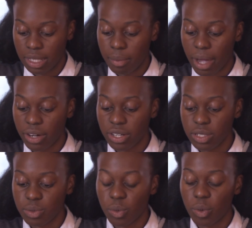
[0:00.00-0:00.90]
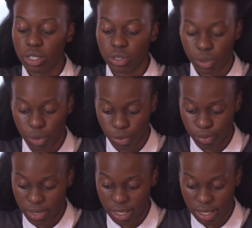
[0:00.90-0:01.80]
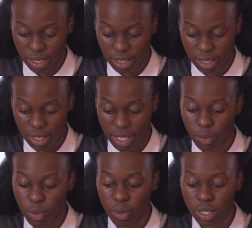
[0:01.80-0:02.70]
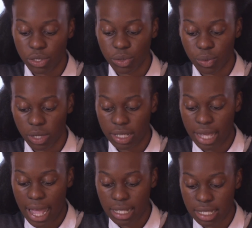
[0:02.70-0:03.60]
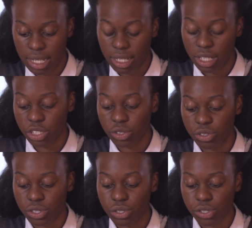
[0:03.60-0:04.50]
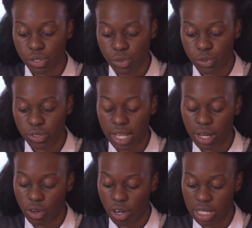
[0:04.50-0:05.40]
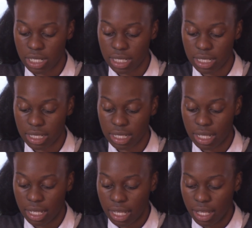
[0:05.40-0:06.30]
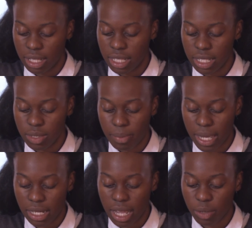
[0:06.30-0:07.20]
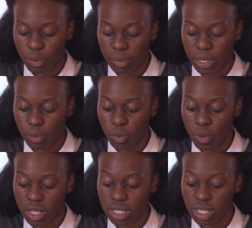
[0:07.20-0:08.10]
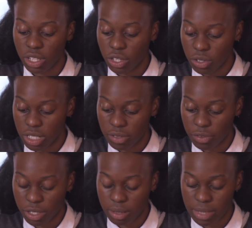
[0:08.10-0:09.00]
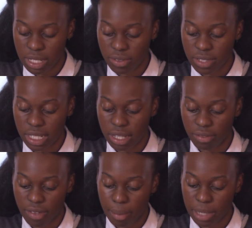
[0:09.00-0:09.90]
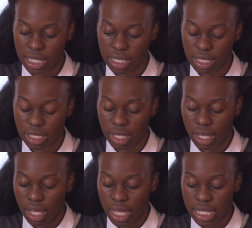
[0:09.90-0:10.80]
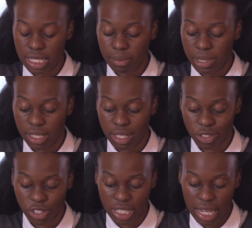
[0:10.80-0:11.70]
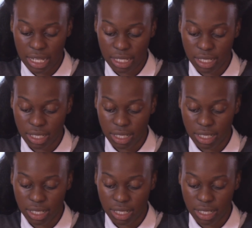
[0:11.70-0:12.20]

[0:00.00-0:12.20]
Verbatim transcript: The migrants will want homes. They will want to work and send their children to schools and colleges. These men and women will want security for themselves and their families. It simply does not end.